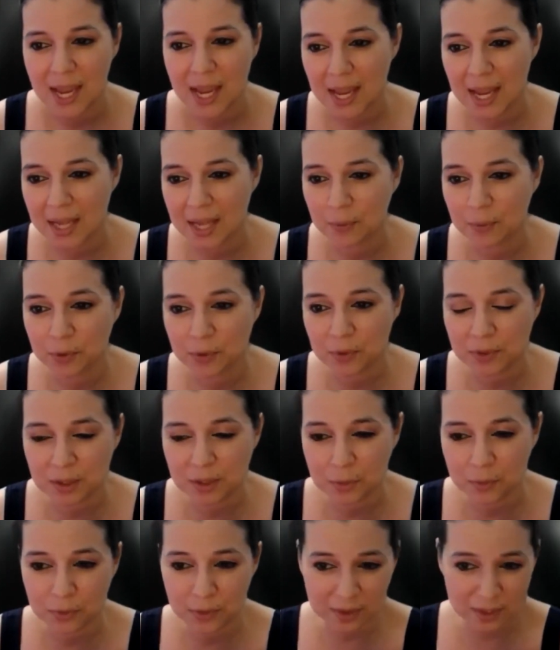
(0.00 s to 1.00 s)
And with,
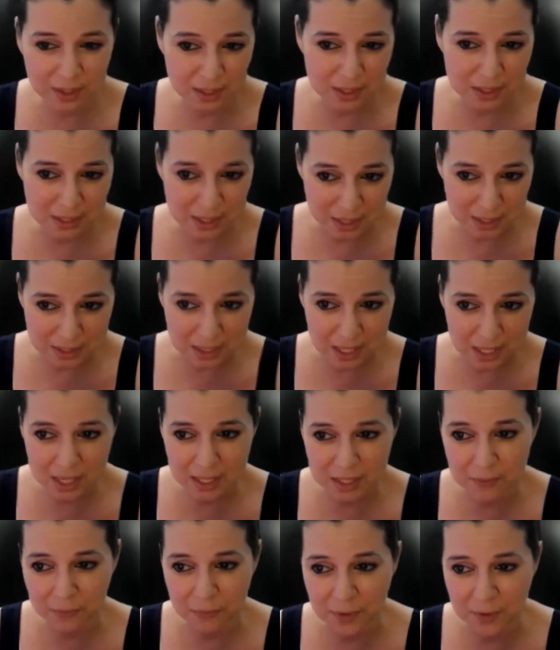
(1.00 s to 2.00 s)
within
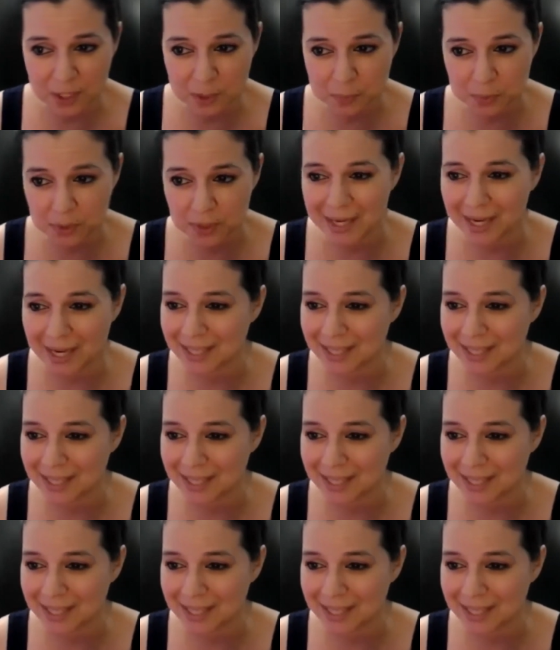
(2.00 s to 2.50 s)
TikTok and Facebook,